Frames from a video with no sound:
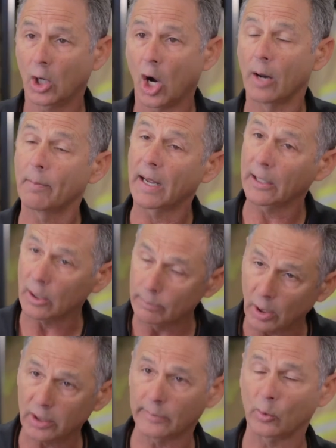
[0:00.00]
on my
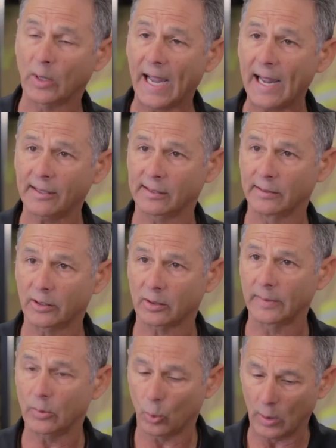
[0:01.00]
combustible gas
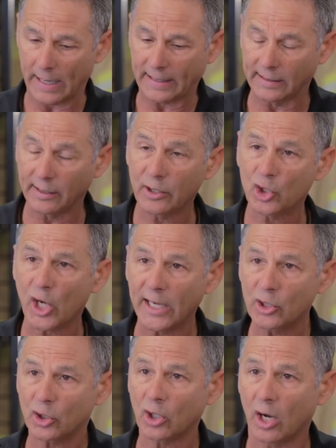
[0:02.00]
instrument where I can
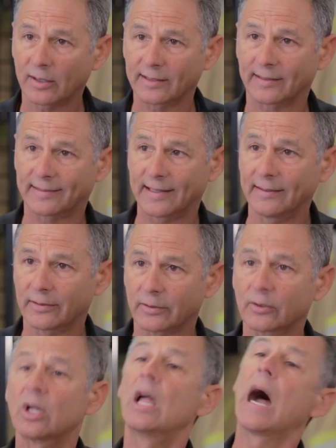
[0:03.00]
exchange toxic
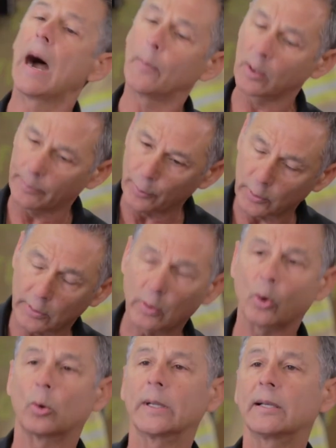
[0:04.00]
sensors, I'm going to put a
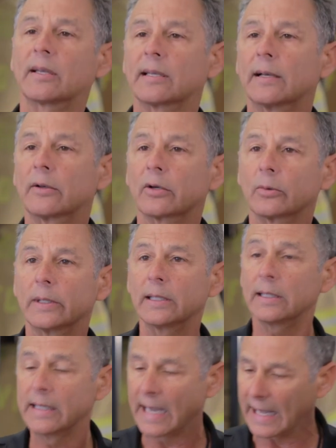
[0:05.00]
chlorine sensor
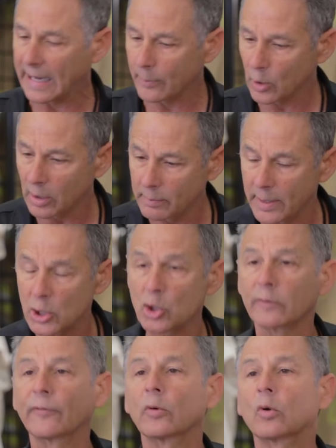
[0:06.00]
in and I'm going to
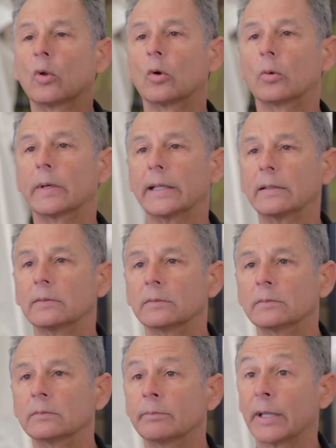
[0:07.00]
measure for chlorine
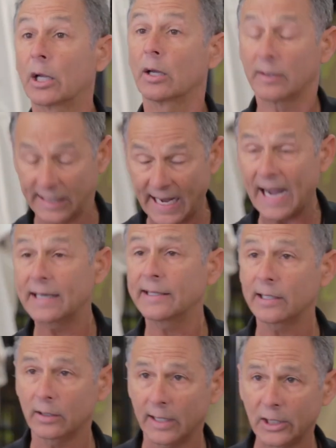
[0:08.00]
because the
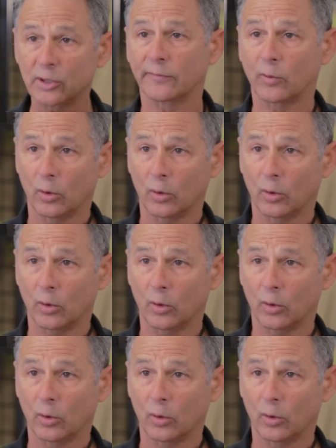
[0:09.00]
IDLH of